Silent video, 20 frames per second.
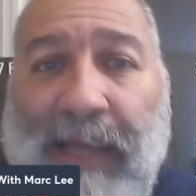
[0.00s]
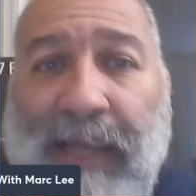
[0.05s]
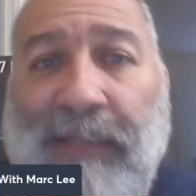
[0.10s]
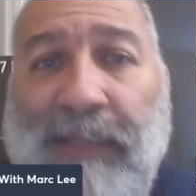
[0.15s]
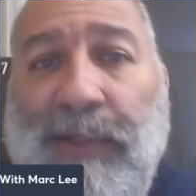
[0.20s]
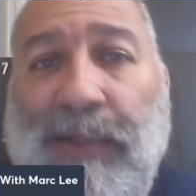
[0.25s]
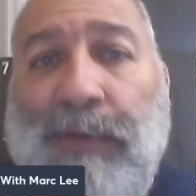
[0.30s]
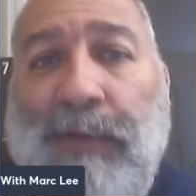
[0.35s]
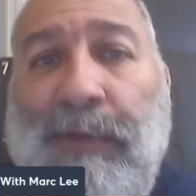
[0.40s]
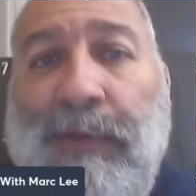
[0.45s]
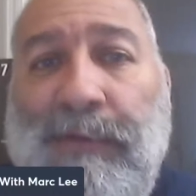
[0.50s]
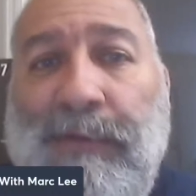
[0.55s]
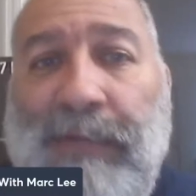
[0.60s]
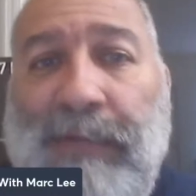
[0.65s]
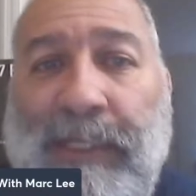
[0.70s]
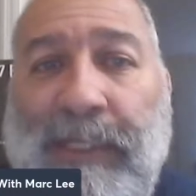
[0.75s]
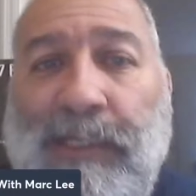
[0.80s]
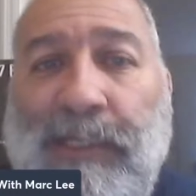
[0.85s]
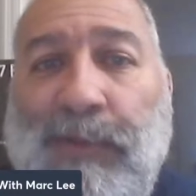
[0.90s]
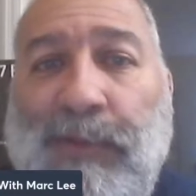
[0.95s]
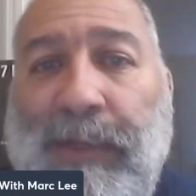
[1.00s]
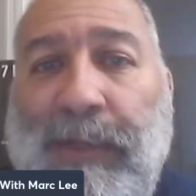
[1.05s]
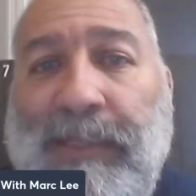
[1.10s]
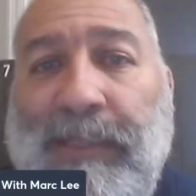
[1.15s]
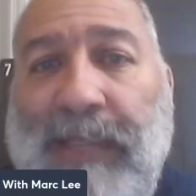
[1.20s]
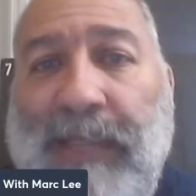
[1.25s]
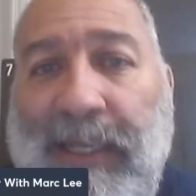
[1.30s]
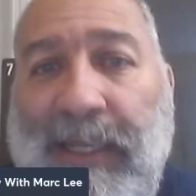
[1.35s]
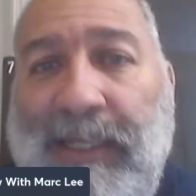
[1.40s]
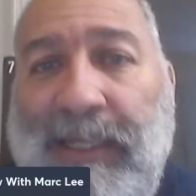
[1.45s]
Gonzo Revenge
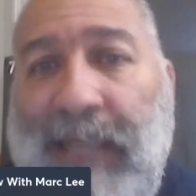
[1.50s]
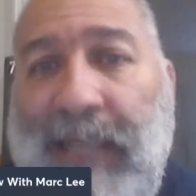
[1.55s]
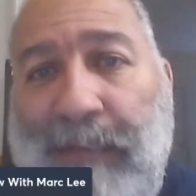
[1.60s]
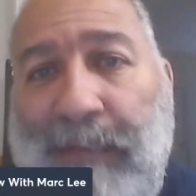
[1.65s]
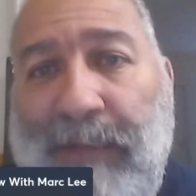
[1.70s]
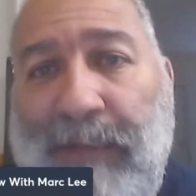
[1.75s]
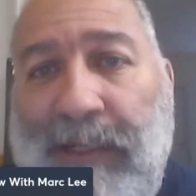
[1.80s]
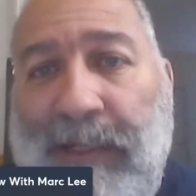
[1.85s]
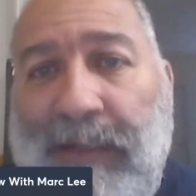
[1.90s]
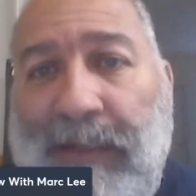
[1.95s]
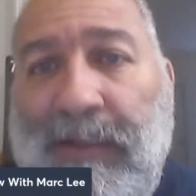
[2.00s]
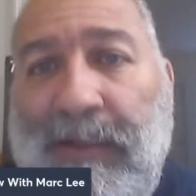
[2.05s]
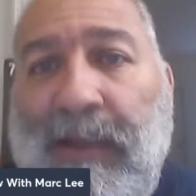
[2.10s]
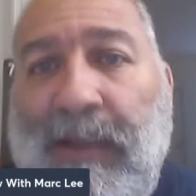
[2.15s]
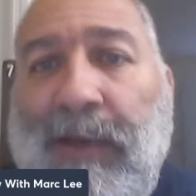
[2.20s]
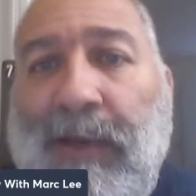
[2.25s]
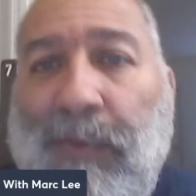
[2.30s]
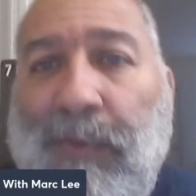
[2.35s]
wins any tiebreaker